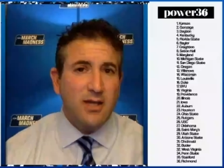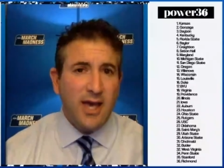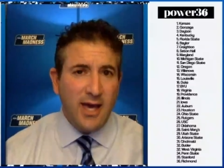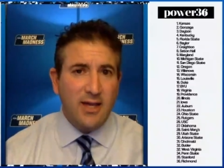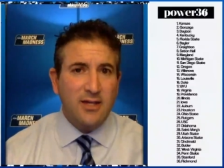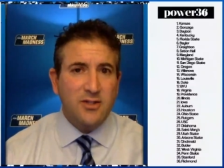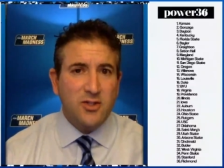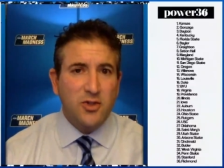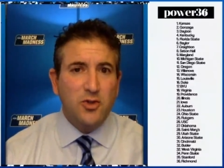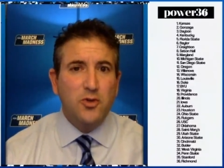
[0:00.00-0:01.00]

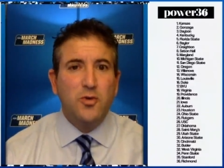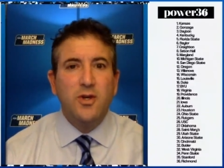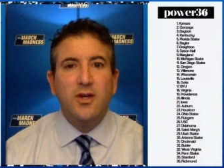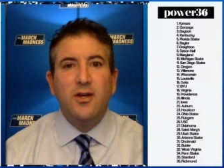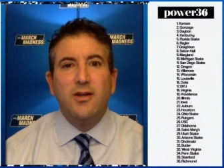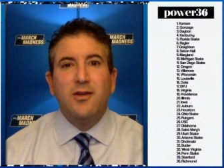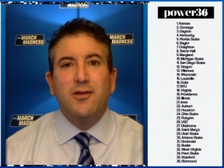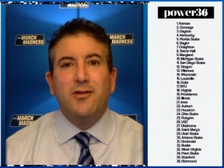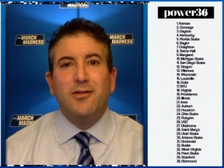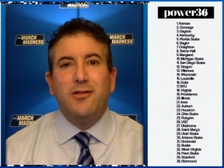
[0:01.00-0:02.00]
Aggies to
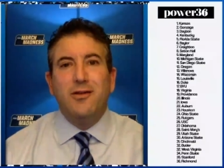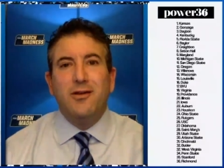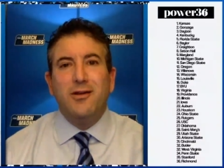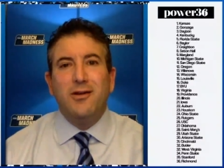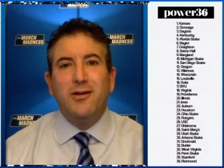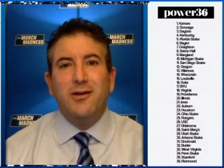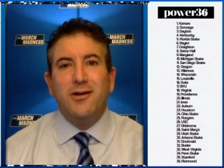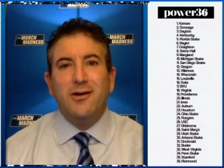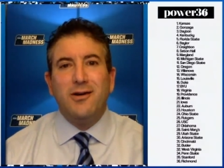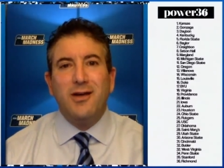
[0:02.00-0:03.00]
the
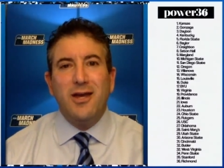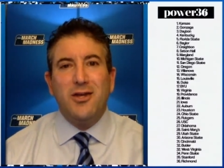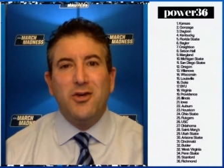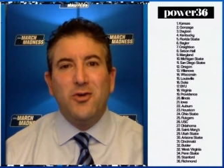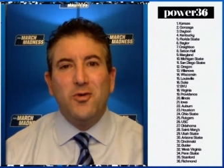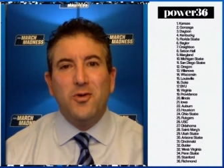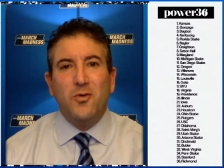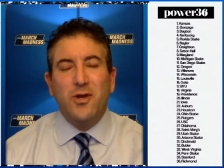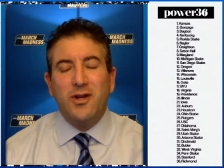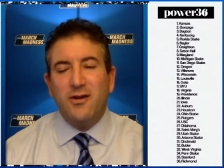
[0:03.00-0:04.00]
uh, AQ
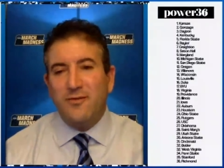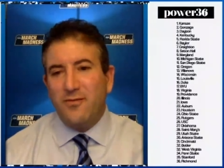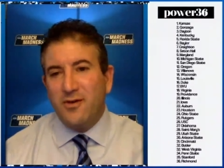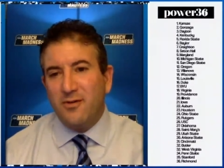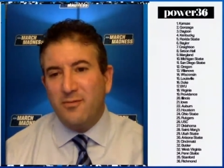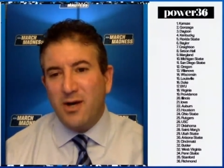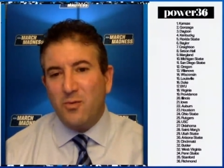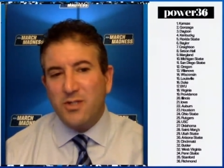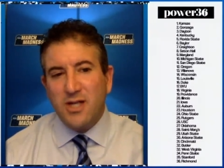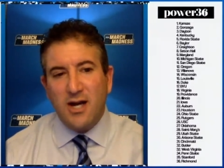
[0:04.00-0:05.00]
and win of the
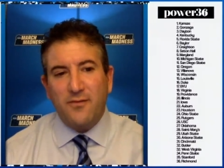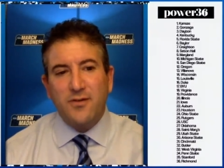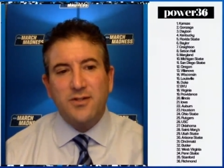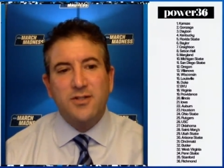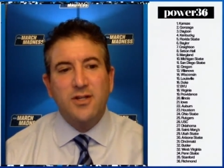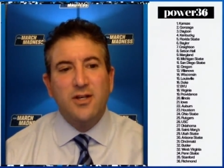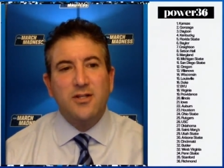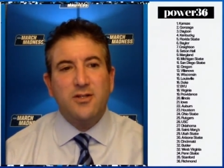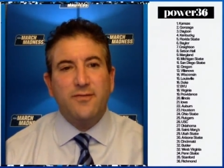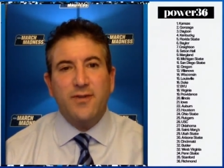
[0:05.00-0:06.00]
Mountain West Conference.
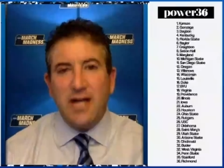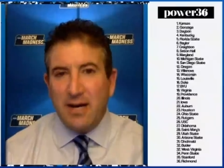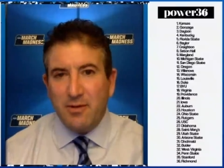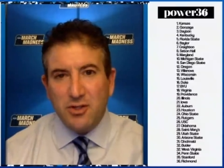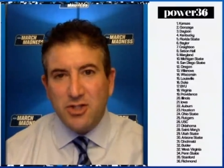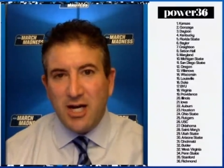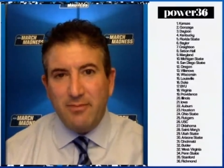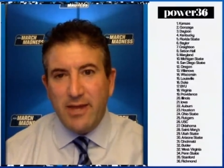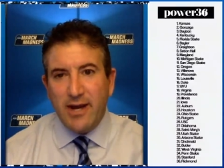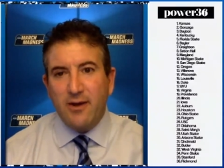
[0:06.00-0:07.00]
So phenomenal
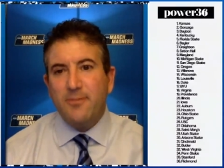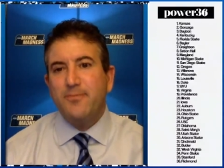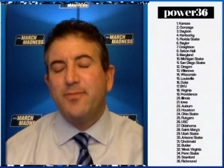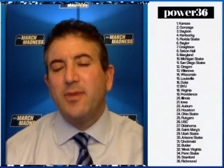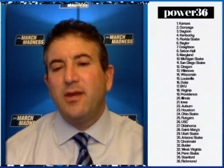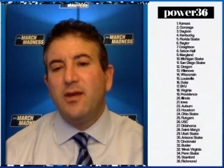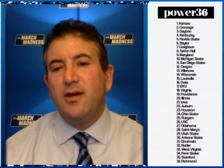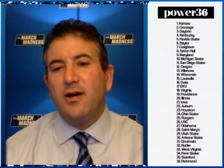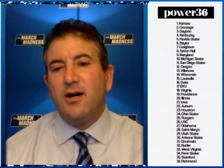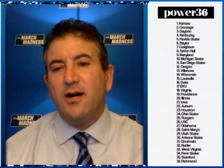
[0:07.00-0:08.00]
job there.
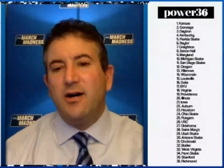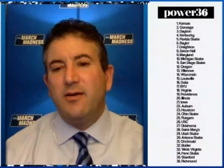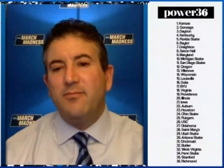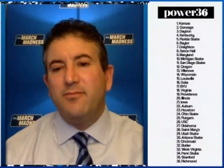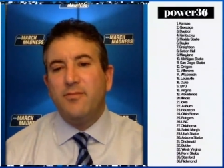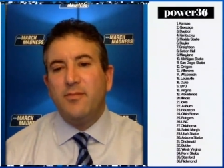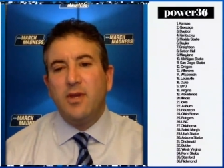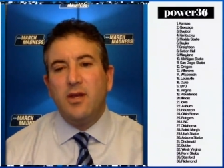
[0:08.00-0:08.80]
Um,